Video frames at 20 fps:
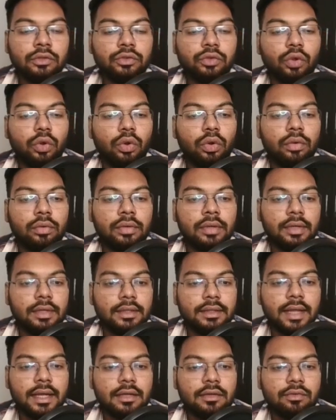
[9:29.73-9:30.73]
so
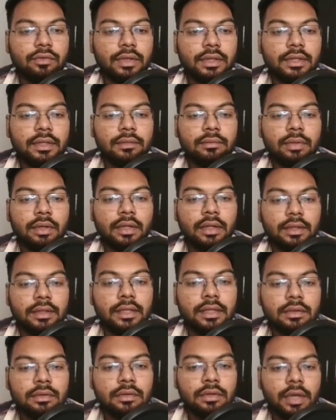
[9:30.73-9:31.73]
that's one thing.
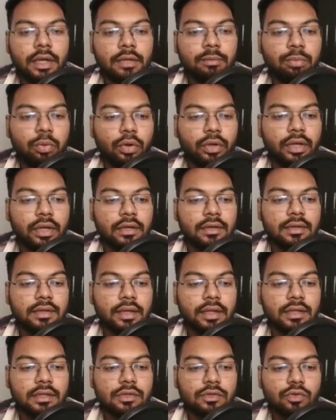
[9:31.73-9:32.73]
Then it protects
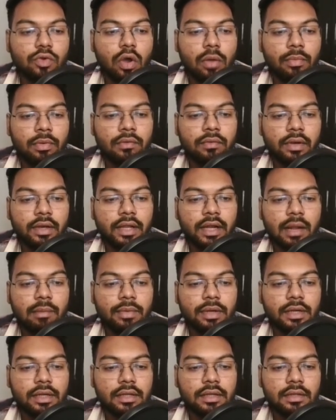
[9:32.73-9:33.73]
against common
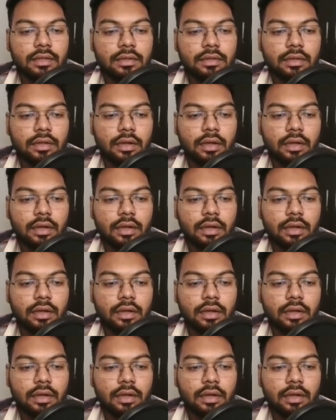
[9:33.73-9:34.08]
vulnerability,